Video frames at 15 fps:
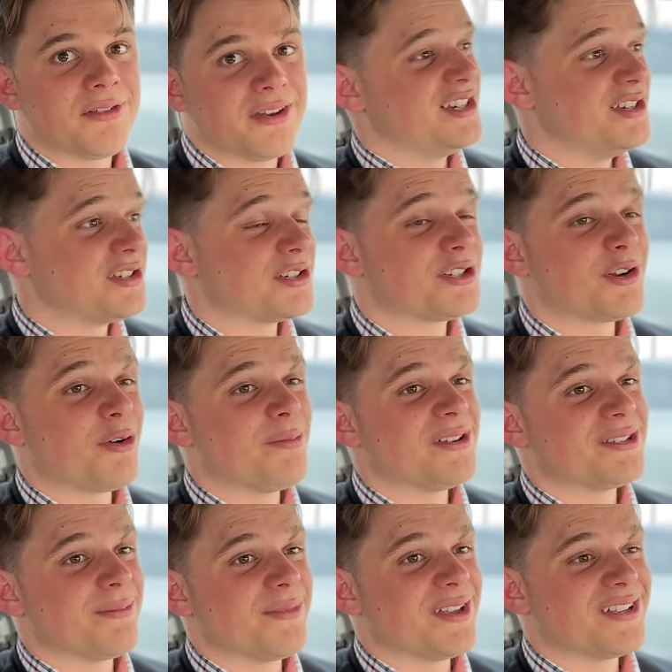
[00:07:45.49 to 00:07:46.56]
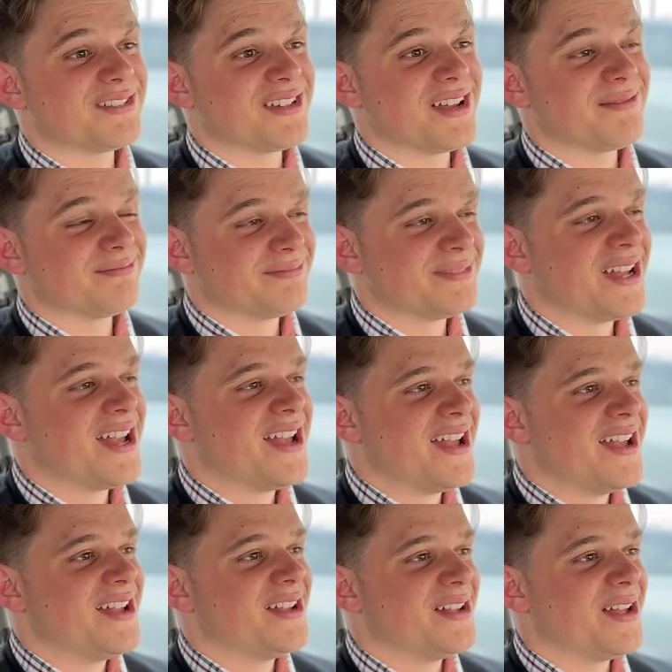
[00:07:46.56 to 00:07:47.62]
And Jesus showed me some things
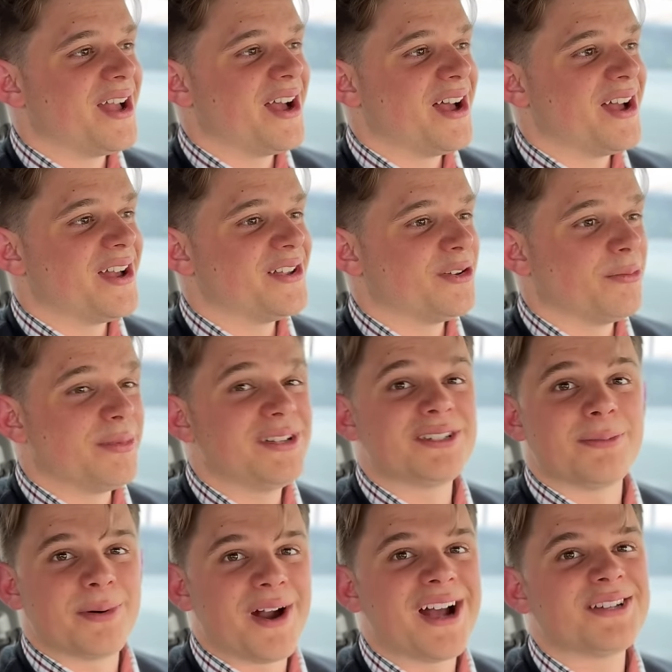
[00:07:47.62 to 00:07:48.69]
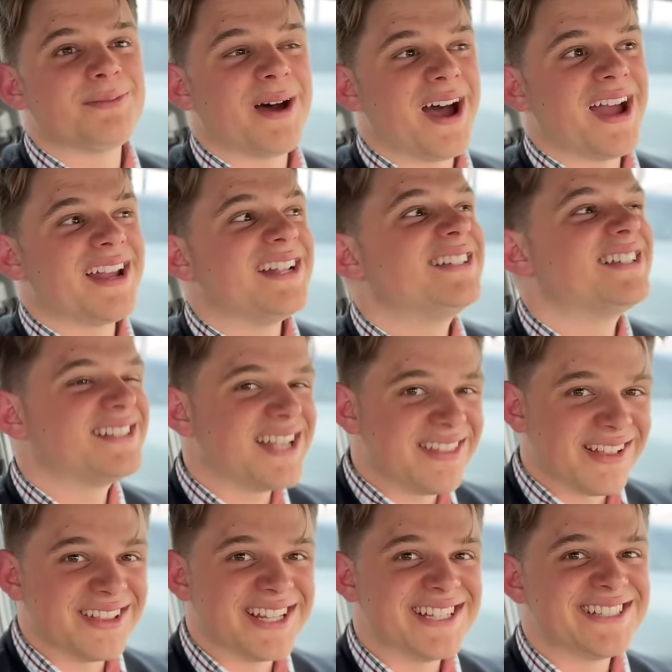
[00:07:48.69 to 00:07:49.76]
that you'll be surprised by, to say the
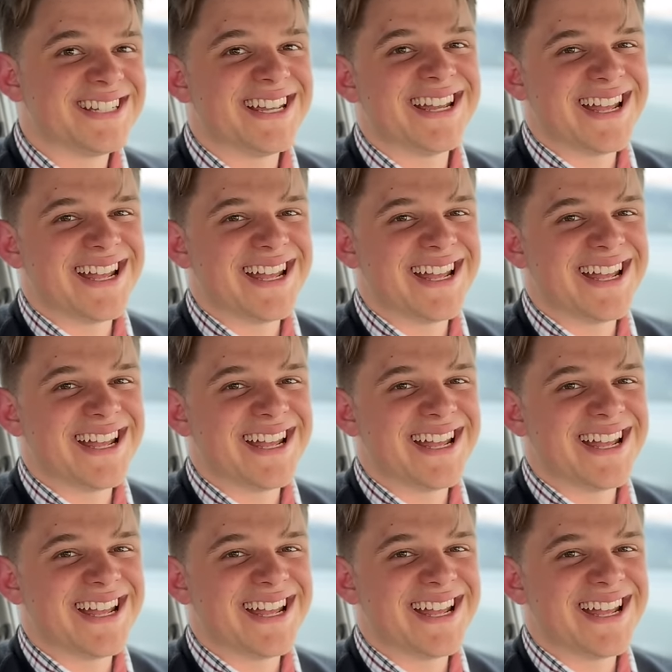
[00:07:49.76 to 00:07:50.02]
least.